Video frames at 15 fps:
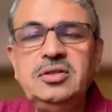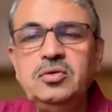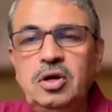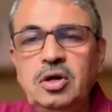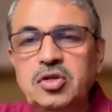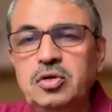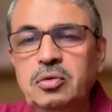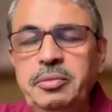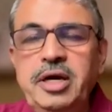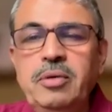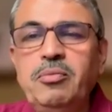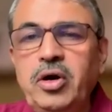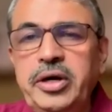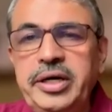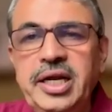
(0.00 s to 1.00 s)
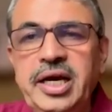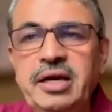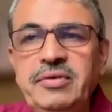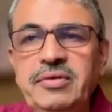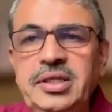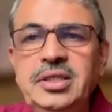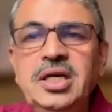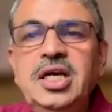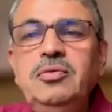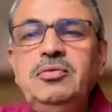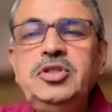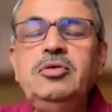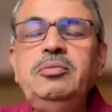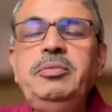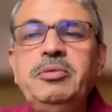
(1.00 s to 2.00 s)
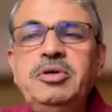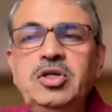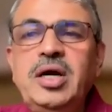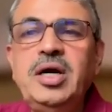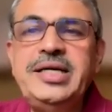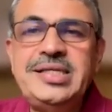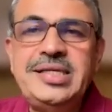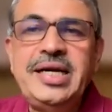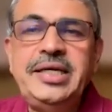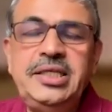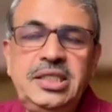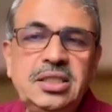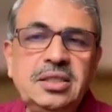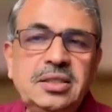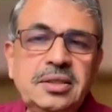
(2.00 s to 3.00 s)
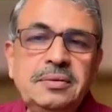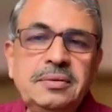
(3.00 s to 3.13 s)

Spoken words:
could also be a body language. We should be able to understand each other.